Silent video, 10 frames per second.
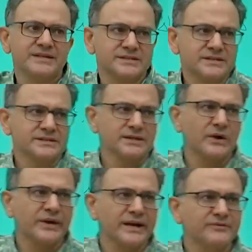this? How
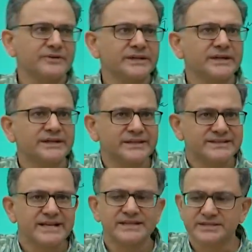can I further
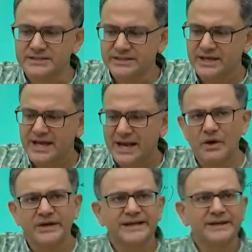change this? I am
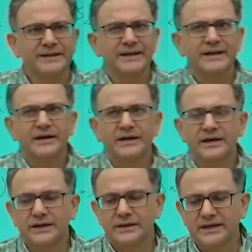already
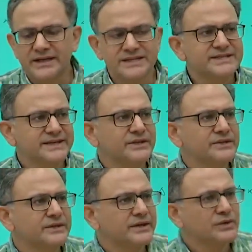
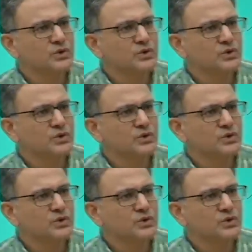constrained to a